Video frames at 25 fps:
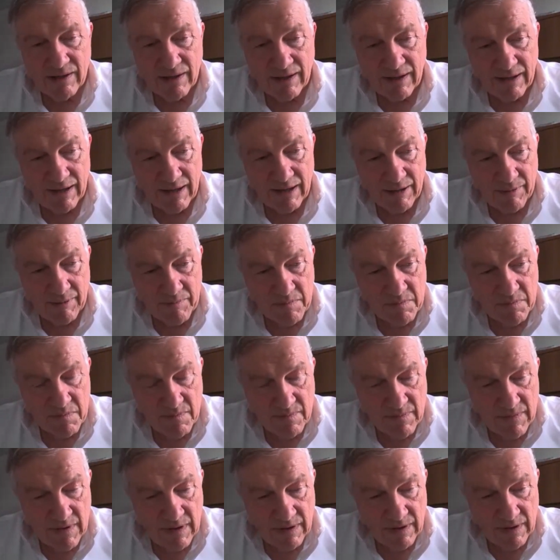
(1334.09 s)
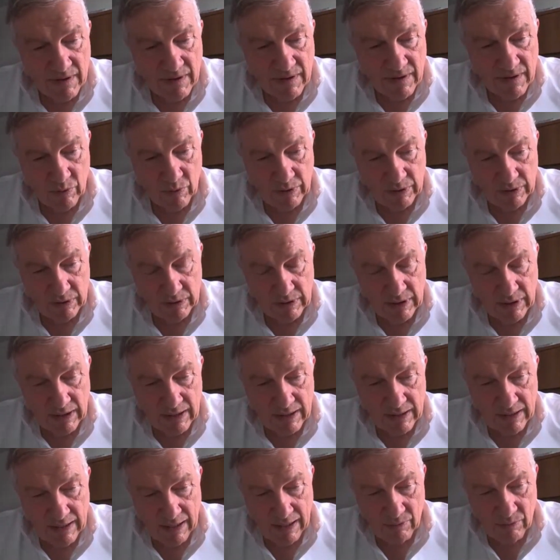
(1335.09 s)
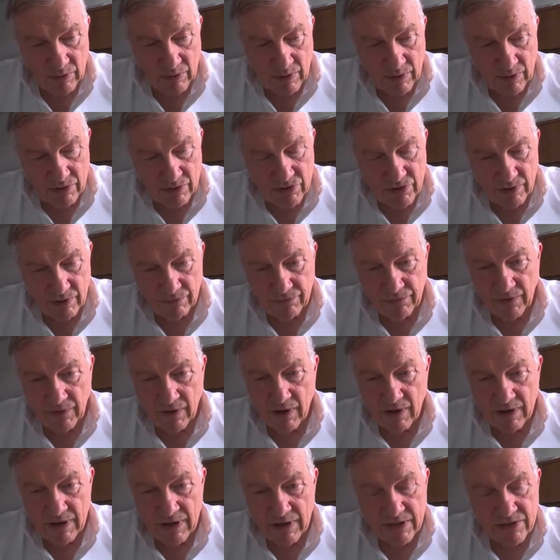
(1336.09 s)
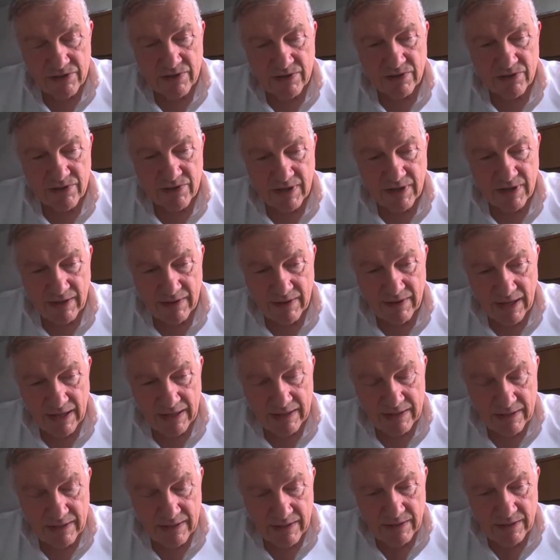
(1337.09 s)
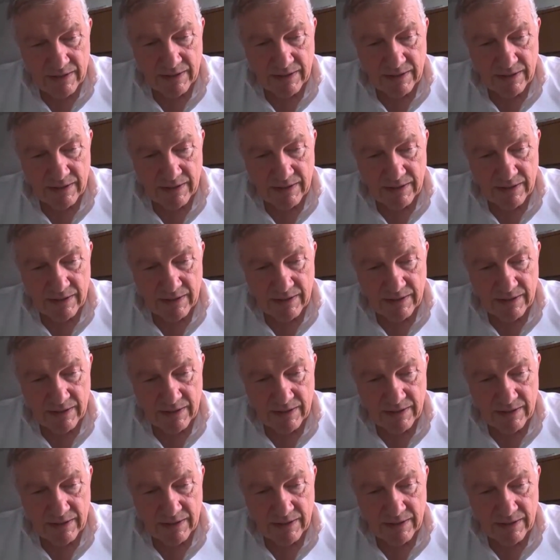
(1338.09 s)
I will go so far as to say that